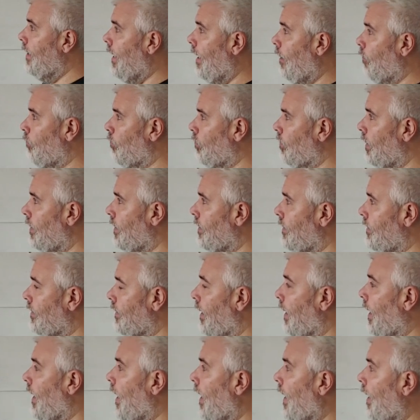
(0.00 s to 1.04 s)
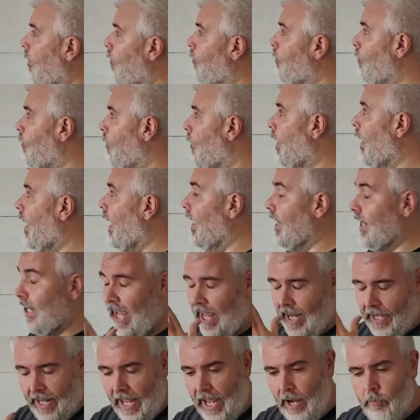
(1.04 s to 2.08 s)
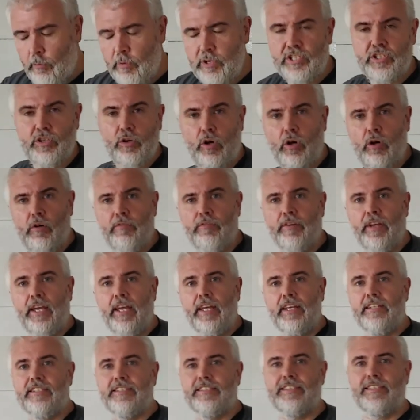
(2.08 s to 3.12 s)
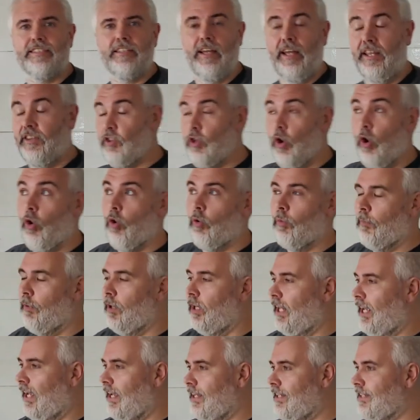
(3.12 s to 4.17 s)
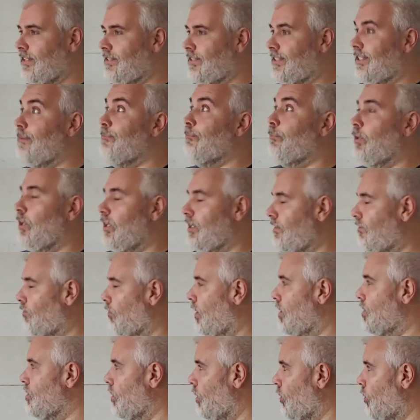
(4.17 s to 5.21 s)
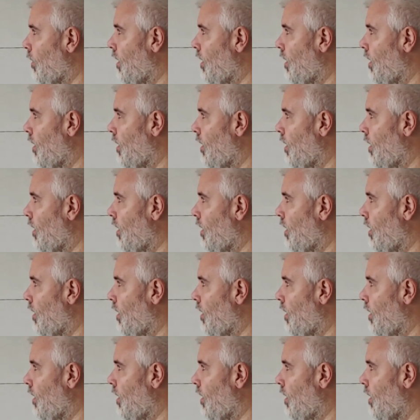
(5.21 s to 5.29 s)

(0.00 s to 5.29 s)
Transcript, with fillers: now. Um, and again, how we solve a, a normal, a simple differential